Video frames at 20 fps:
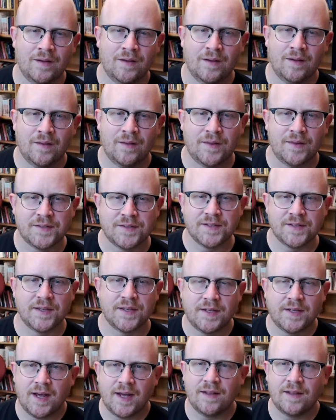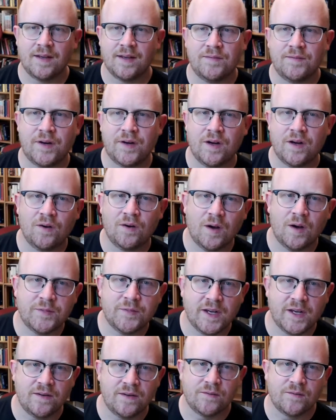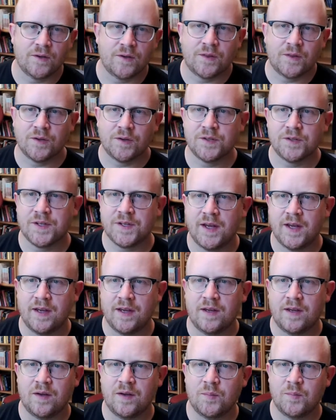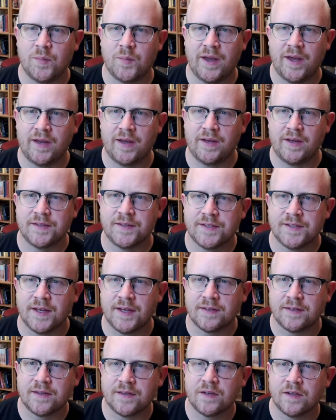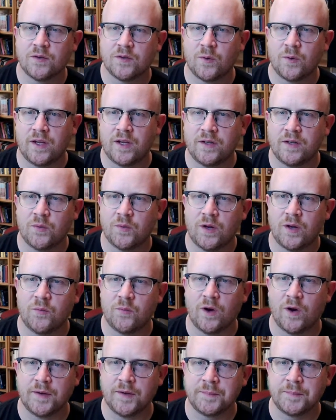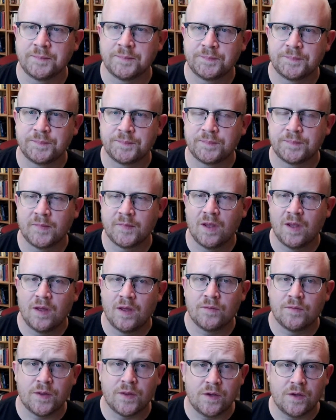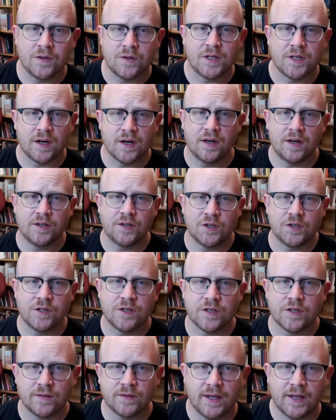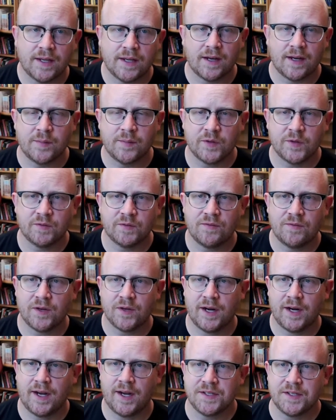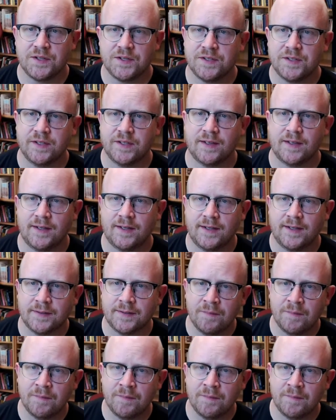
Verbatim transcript: This is the daily video update for Thursday, May 6th, 2021. For the Unitarian Church of Lincoln, I'm the Reverend Oscar Sinclair.